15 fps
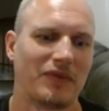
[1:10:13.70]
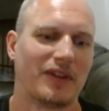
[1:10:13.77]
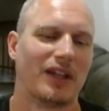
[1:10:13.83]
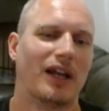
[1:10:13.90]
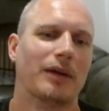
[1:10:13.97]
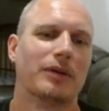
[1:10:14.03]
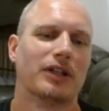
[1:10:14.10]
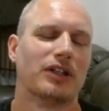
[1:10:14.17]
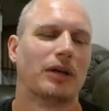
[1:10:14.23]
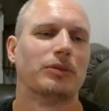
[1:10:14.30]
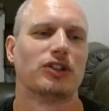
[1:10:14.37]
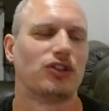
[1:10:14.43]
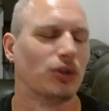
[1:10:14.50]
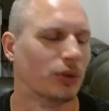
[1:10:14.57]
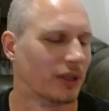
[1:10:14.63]
I'm
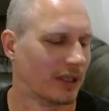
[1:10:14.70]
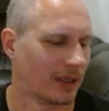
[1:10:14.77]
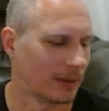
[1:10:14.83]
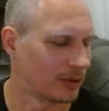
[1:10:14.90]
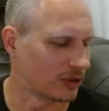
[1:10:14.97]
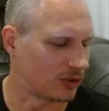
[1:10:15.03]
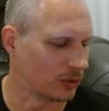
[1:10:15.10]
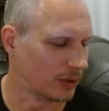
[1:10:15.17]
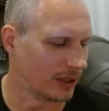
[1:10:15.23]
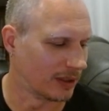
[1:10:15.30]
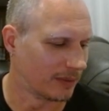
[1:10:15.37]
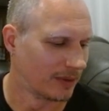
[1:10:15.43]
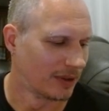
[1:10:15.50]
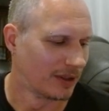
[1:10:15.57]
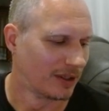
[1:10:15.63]
just doing it. I'm just doing it.
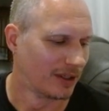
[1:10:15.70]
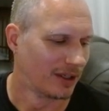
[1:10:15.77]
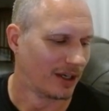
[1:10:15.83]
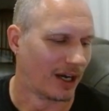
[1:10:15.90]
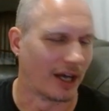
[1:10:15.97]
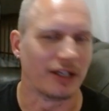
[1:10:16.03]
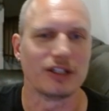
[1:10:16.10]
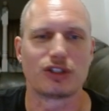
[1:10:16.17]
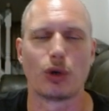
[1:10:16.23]
I need to